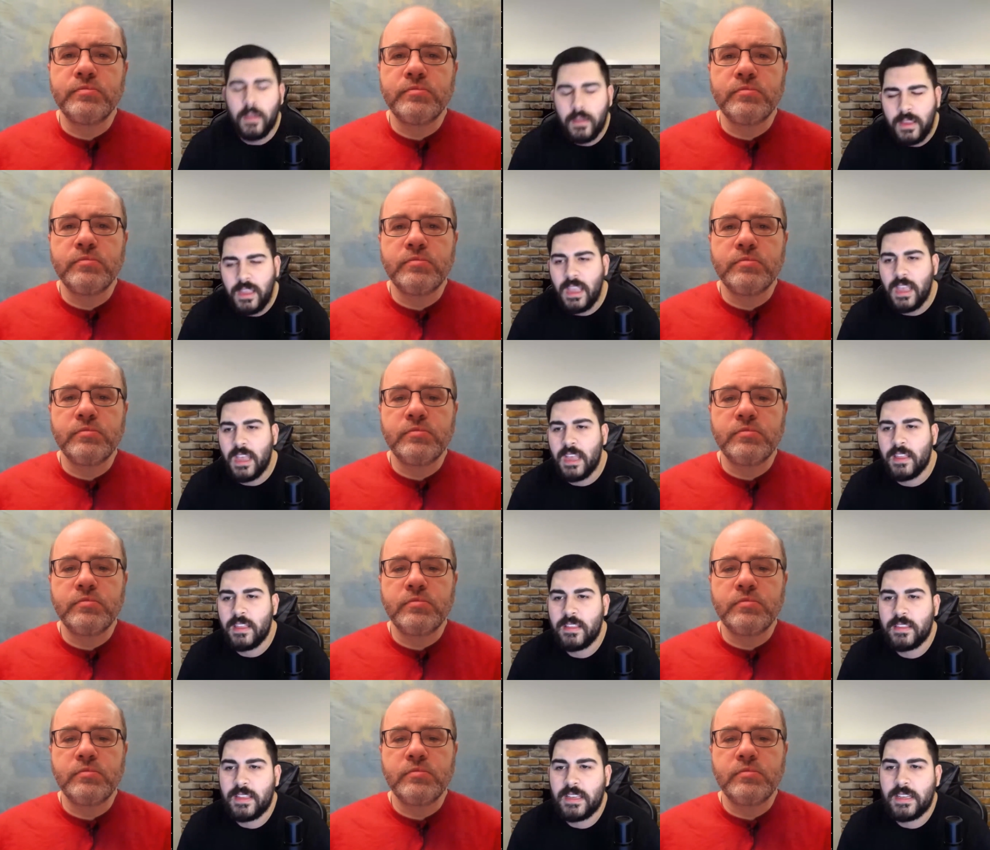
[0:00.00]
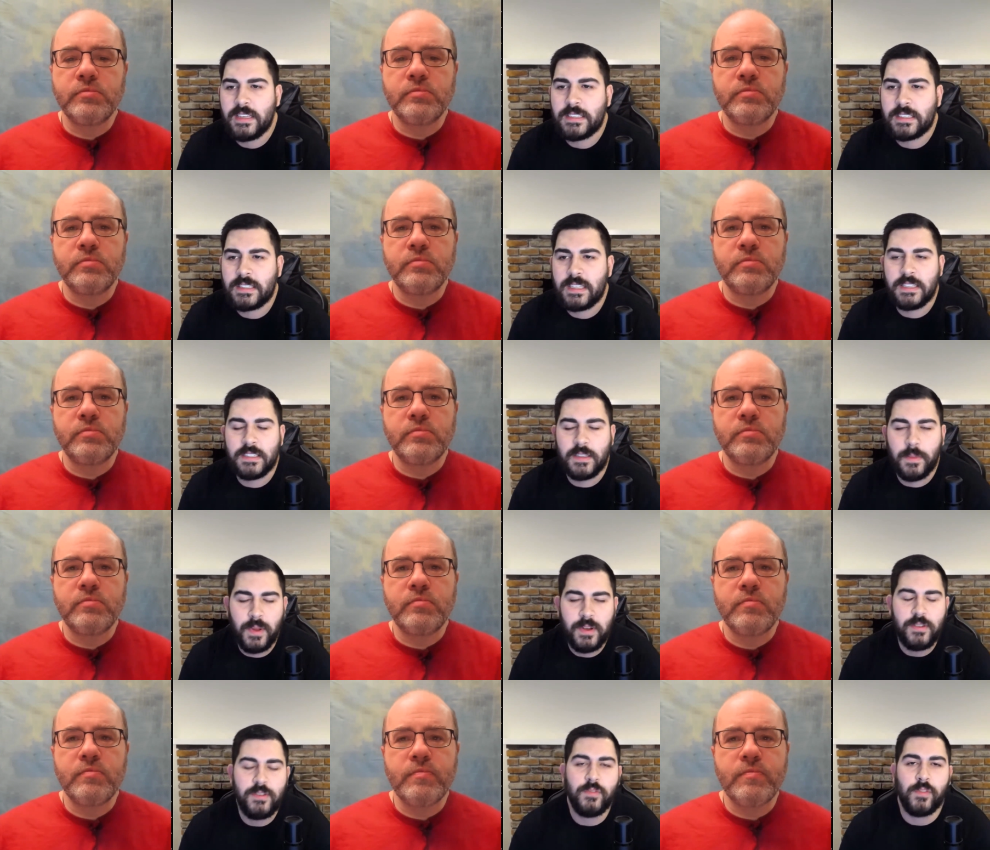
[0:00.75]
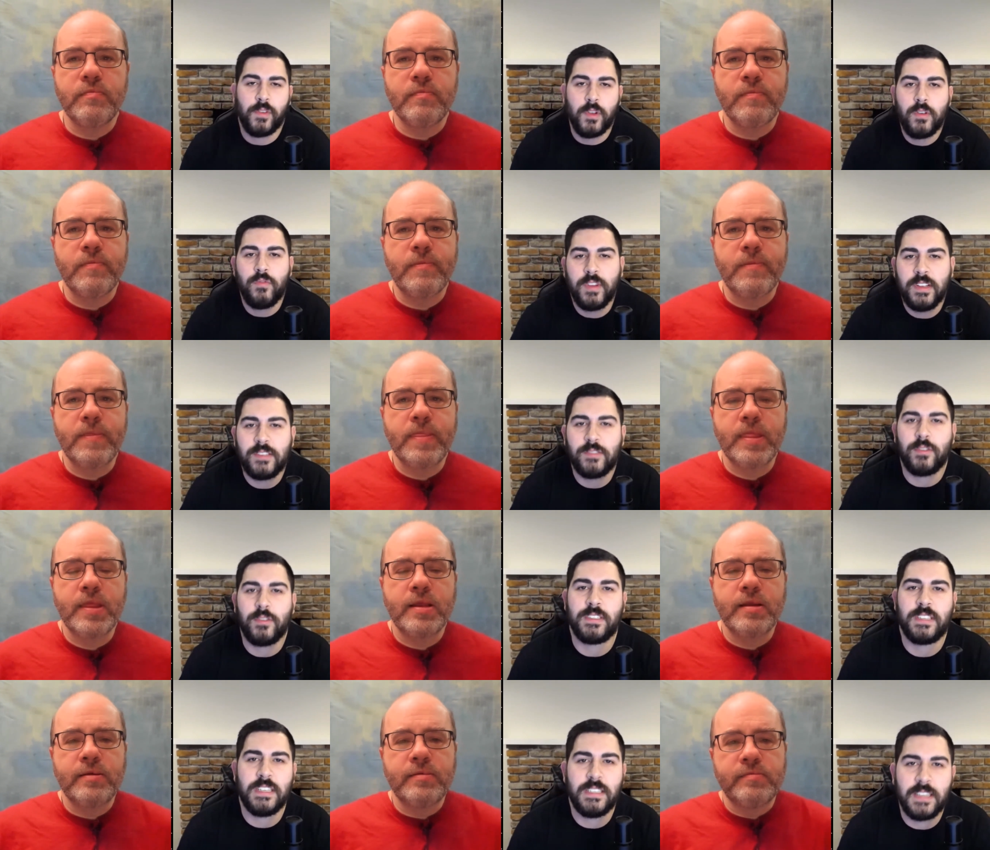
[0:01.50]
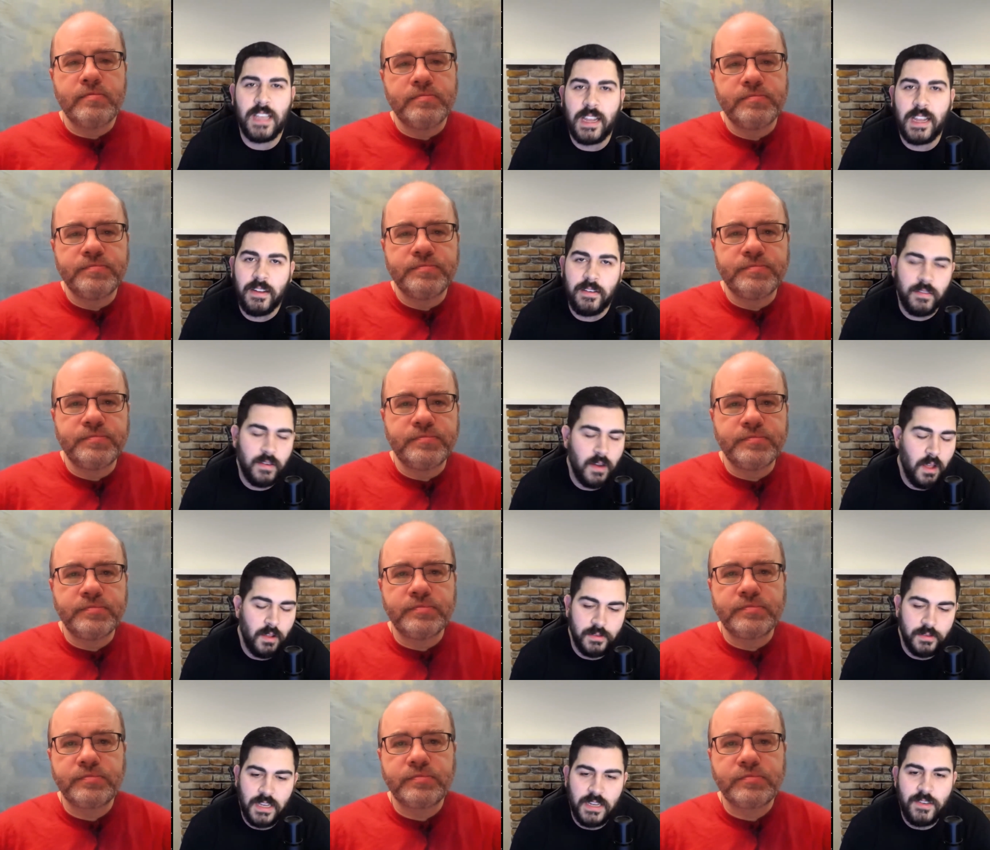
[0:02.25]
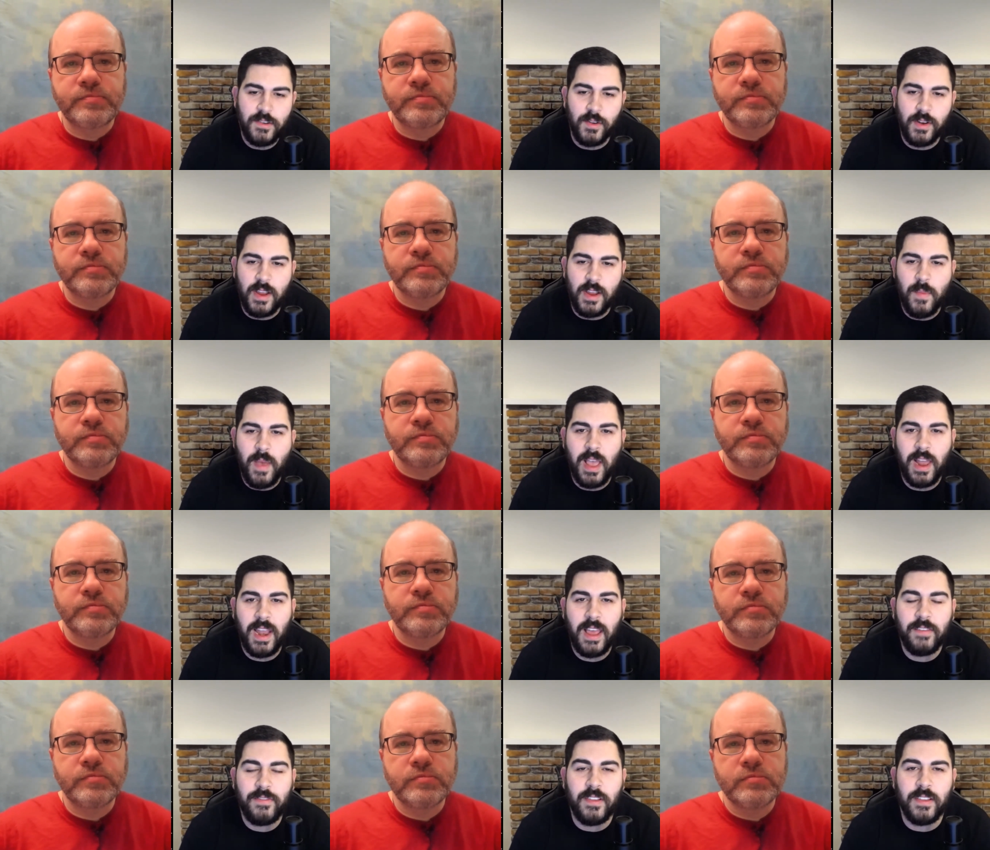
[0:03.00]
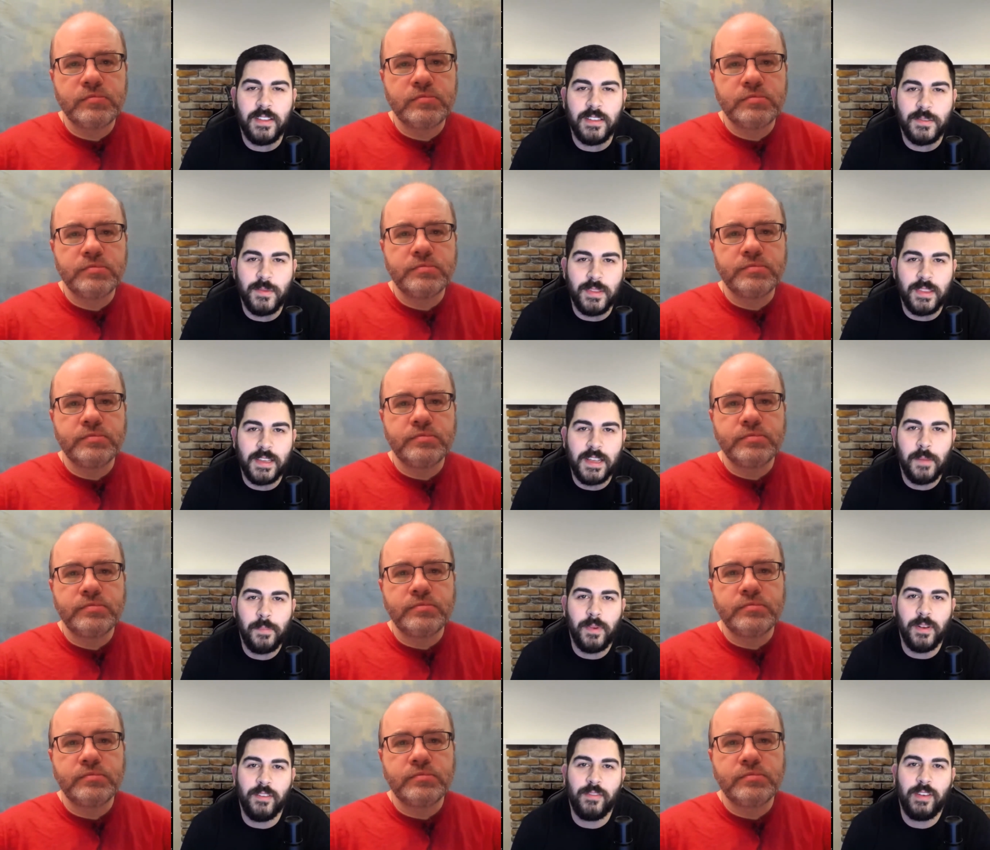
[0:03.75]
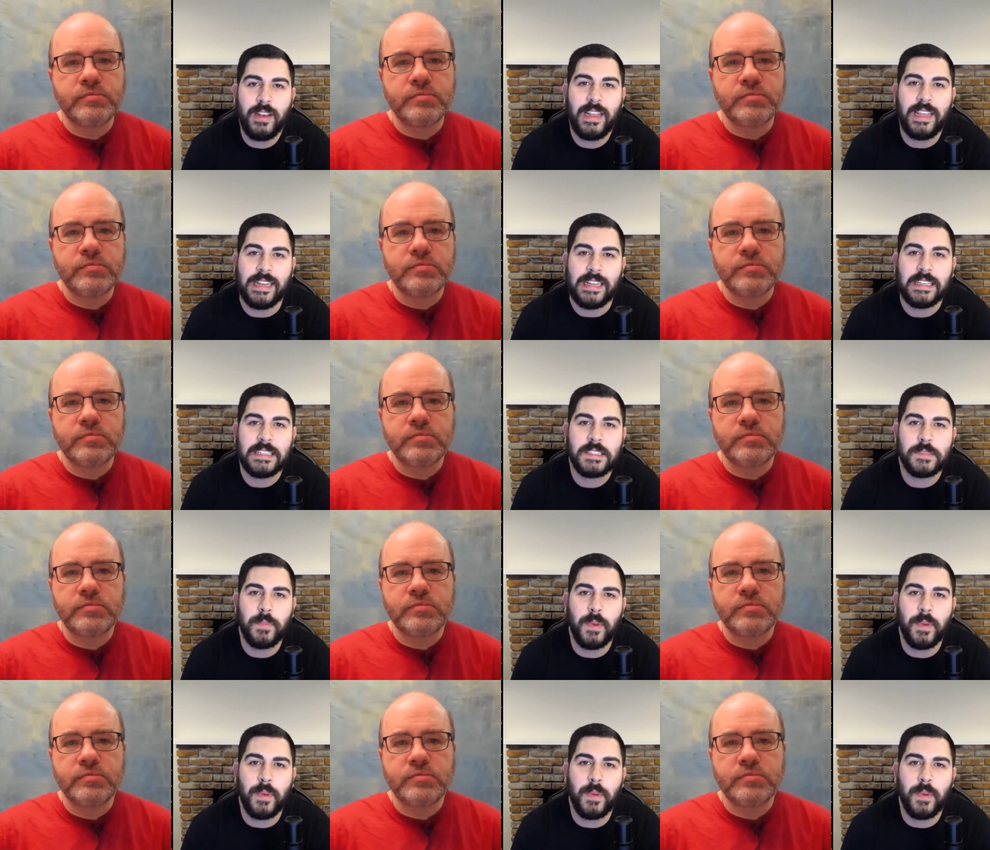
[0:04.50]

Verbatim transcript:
Speaker 1: Yeah, there's a bunch of good resources. I'll send you an email after this with a couple of links.